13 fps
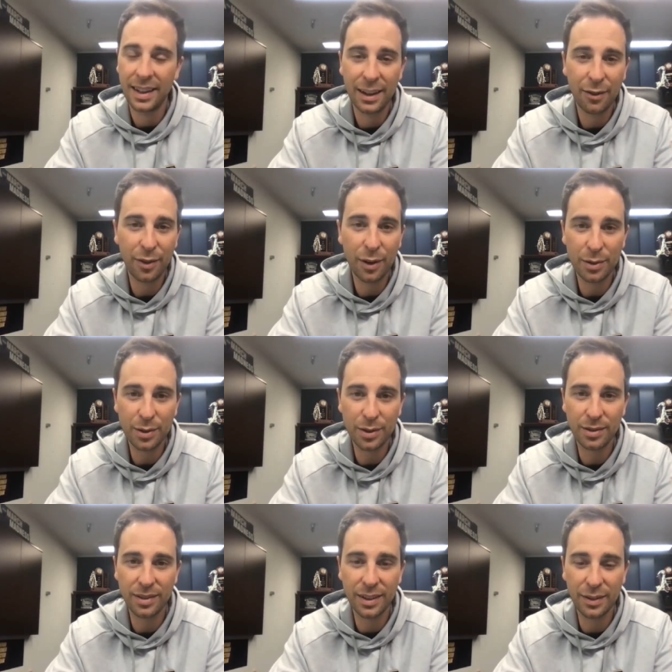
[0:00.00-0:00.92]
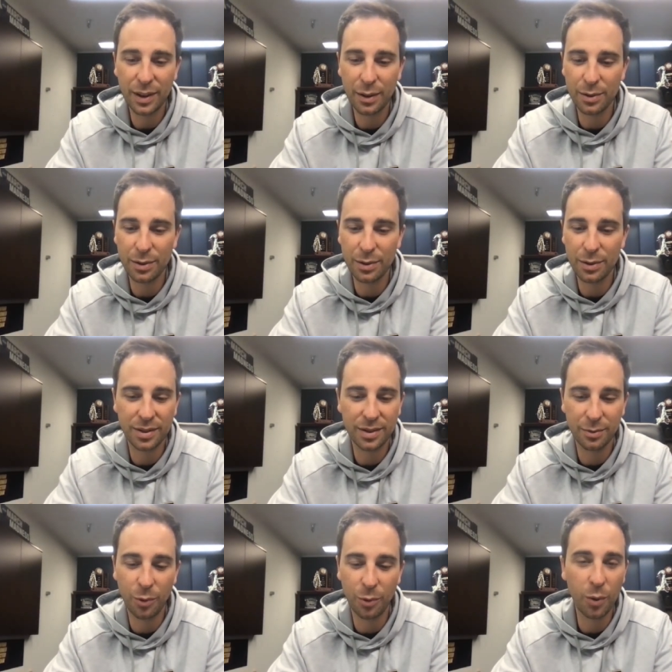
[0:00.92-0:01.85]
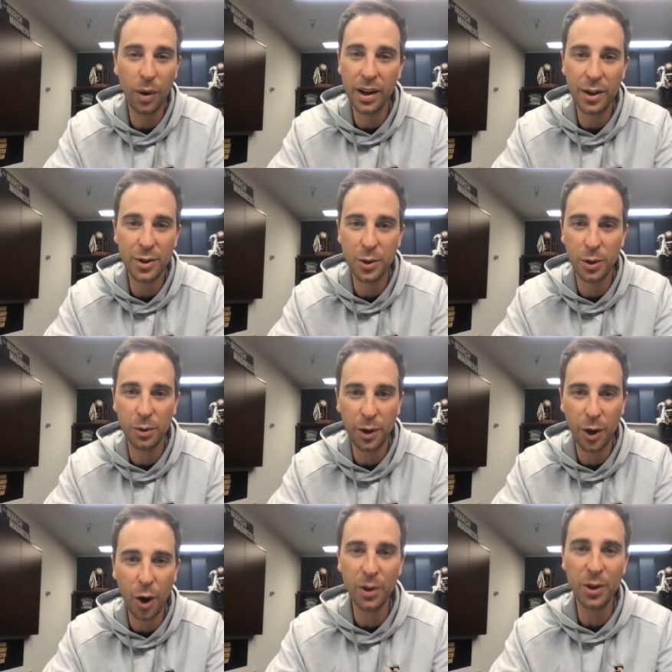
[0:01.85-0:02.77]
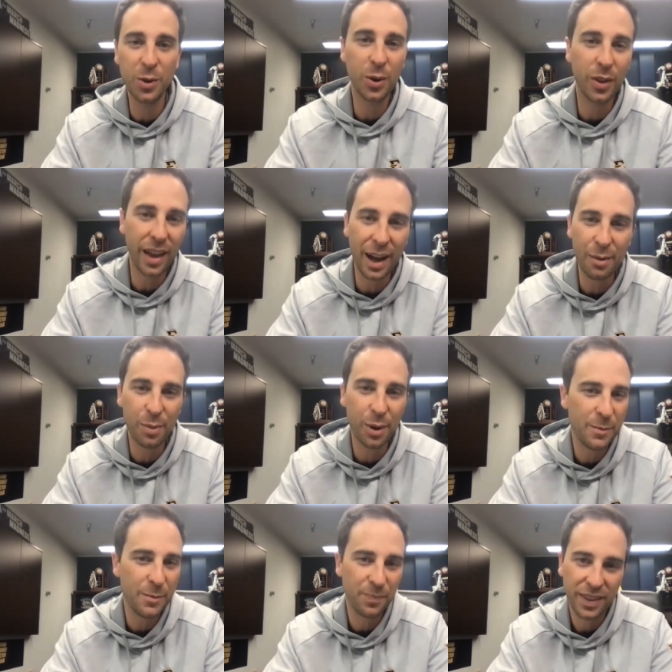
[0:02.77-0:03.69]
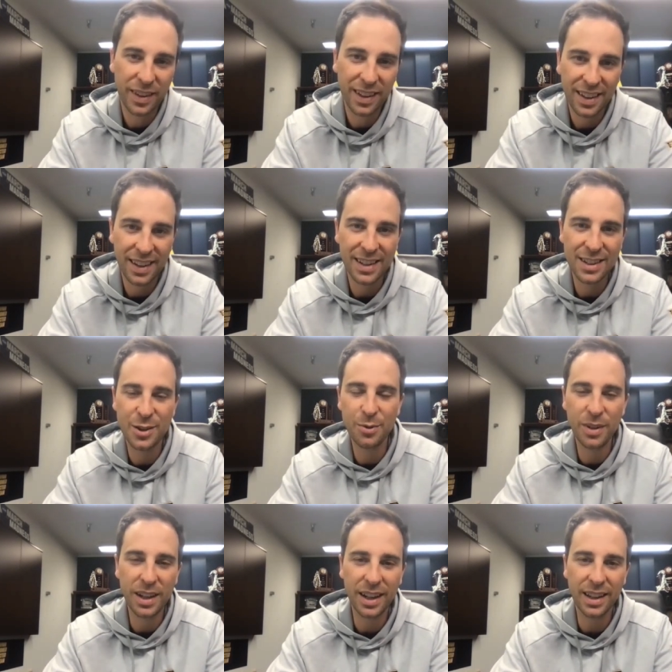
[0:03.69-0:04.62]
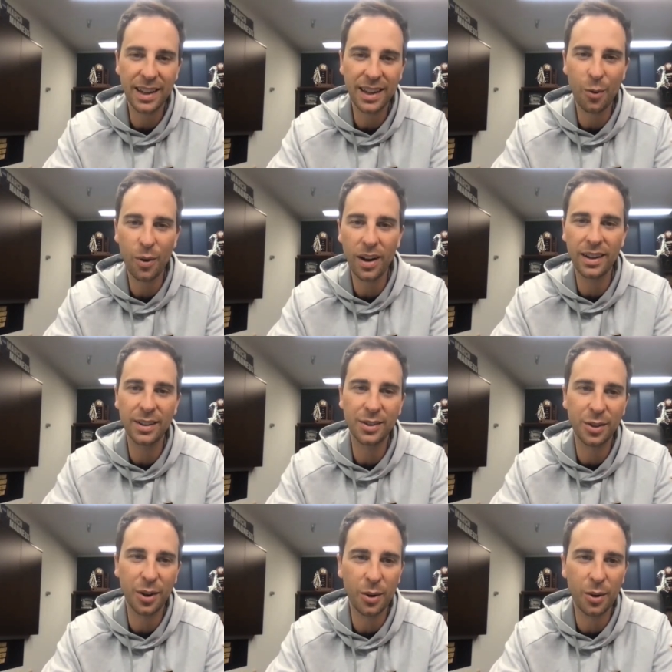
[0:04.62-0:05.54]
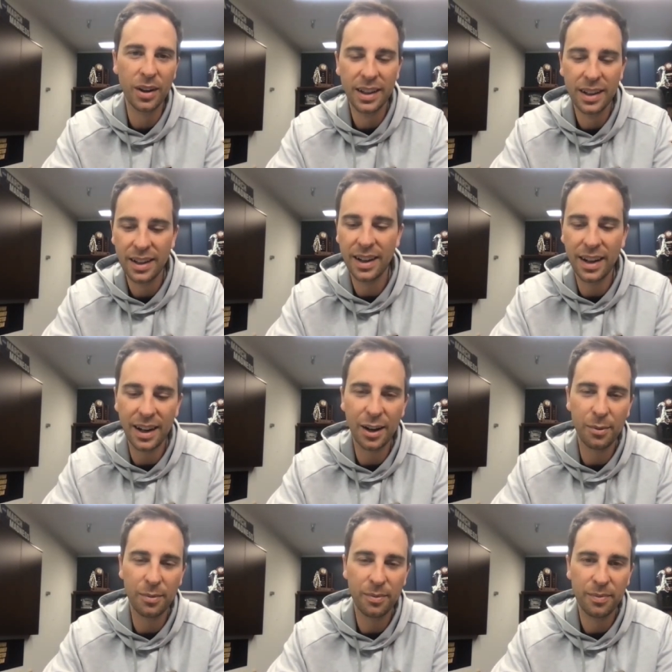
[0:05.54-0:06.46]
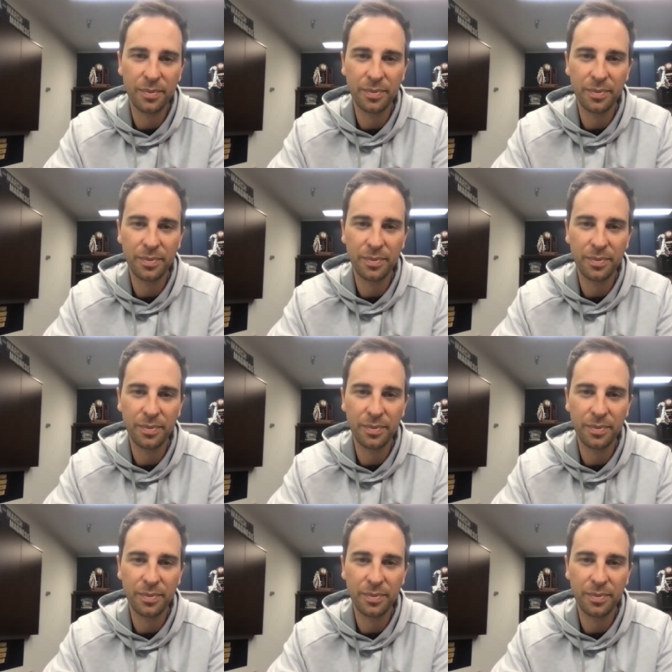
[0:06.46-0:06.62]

if it was, if there was one way to do it, we'd all be doing that. But it's unique in that way. So um,